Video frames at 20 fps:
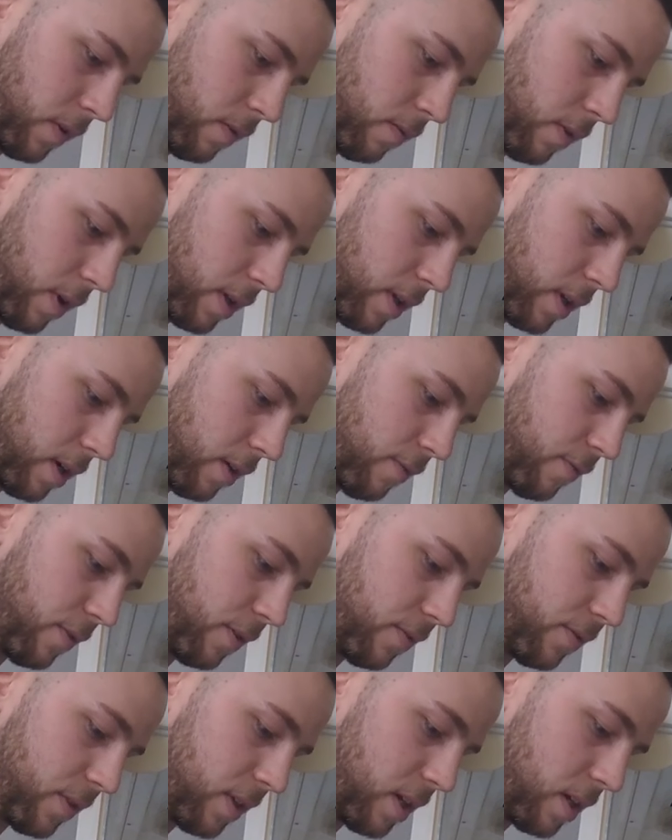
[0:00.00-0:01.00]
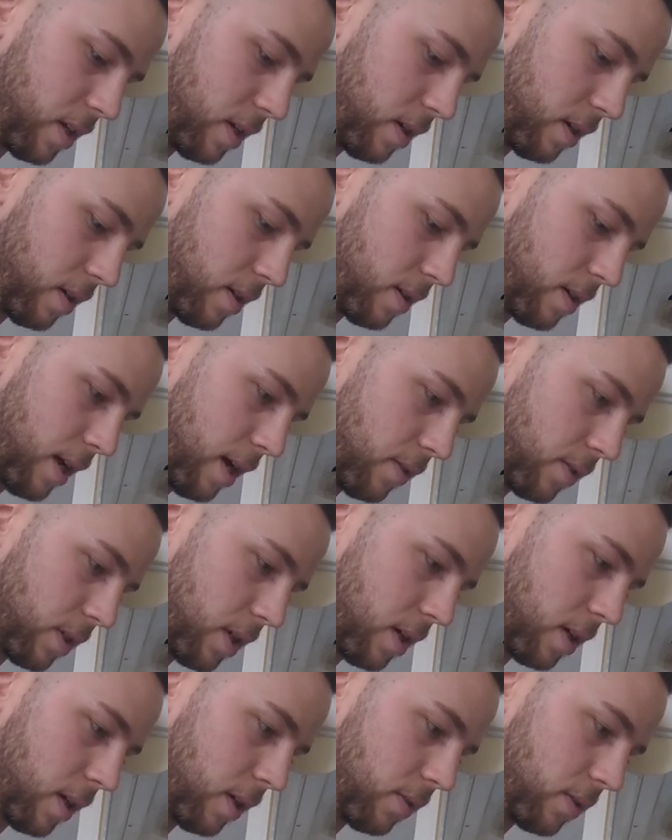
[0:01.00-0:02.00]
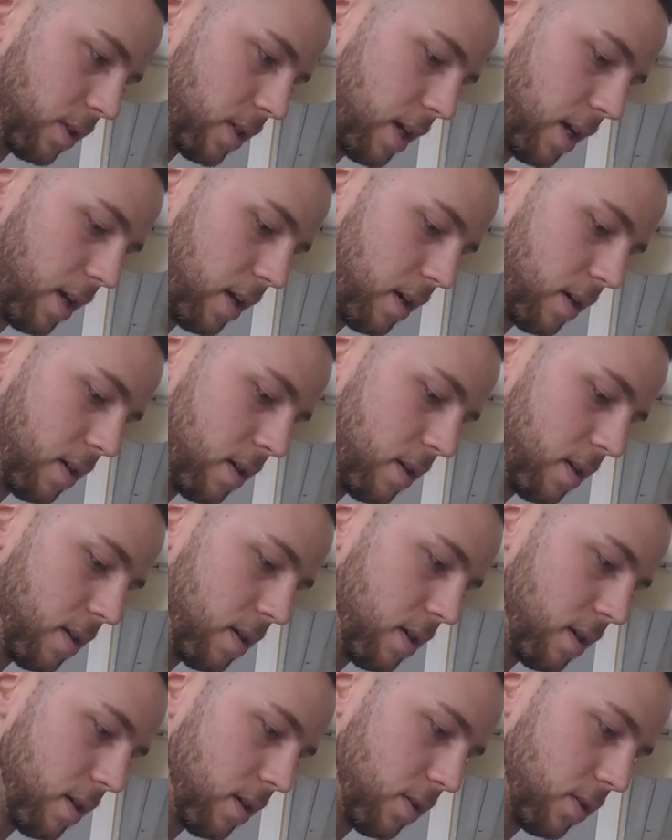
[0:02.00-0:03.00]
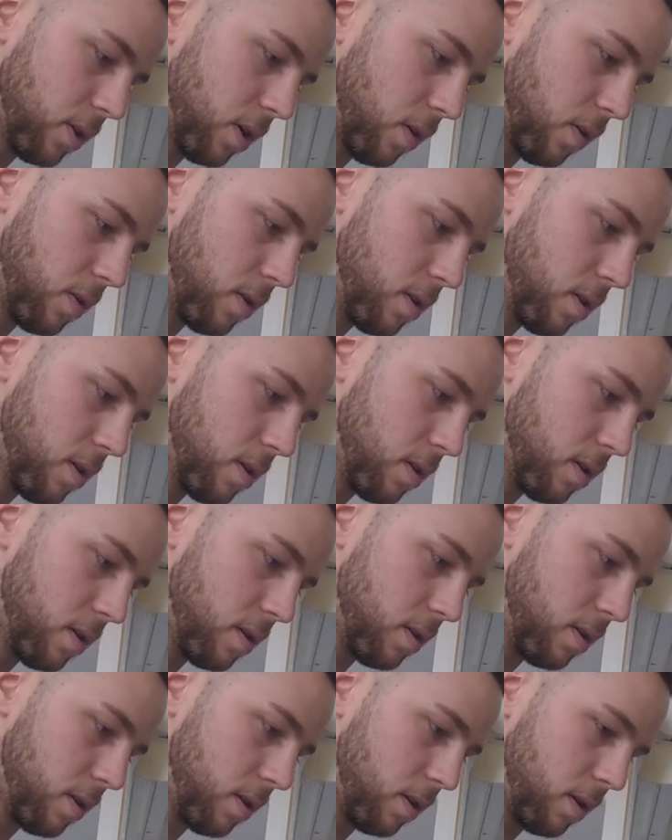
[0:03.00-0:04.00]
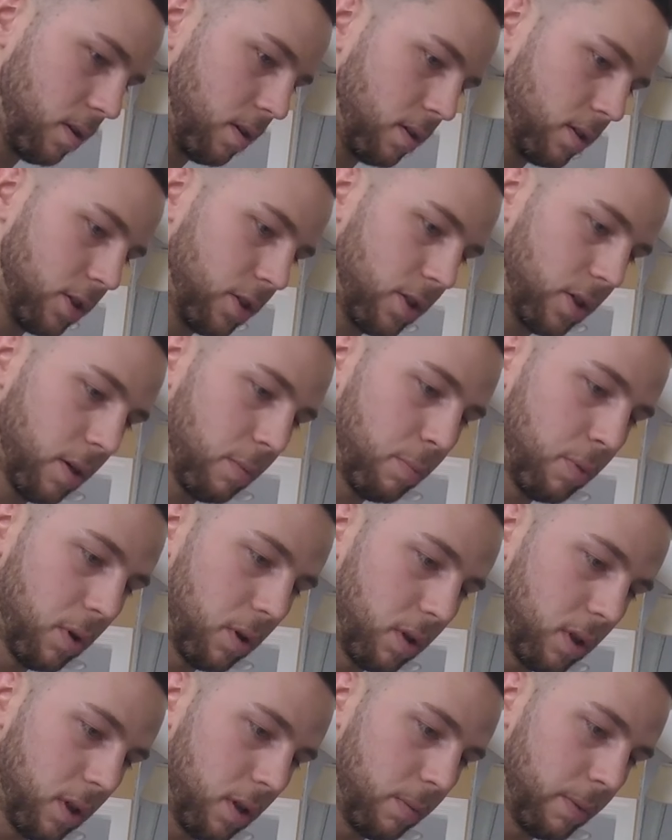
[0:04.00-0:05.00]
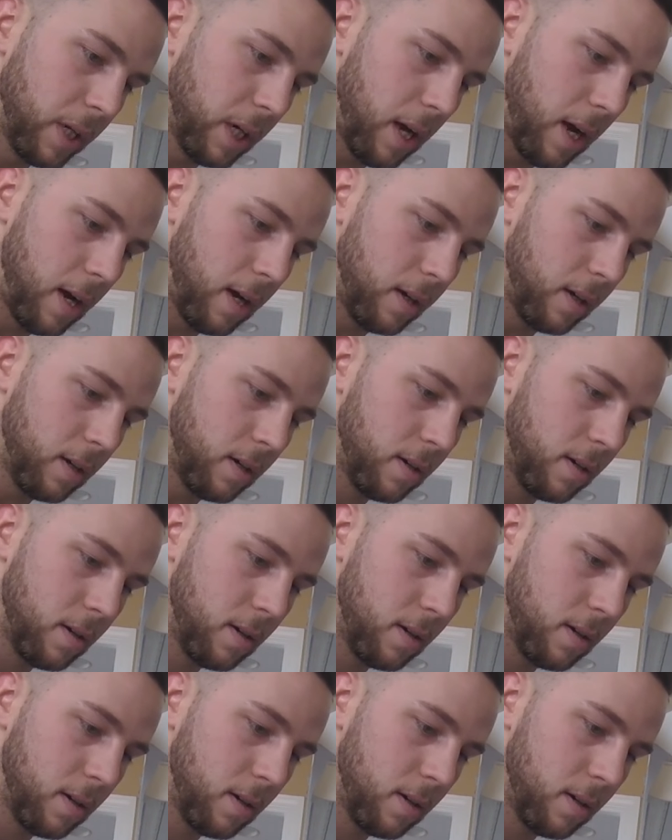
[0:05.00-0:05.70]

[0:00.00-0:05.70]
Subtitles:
right there, 15. Now it's gone down to 10. So just gonna put a little bit on.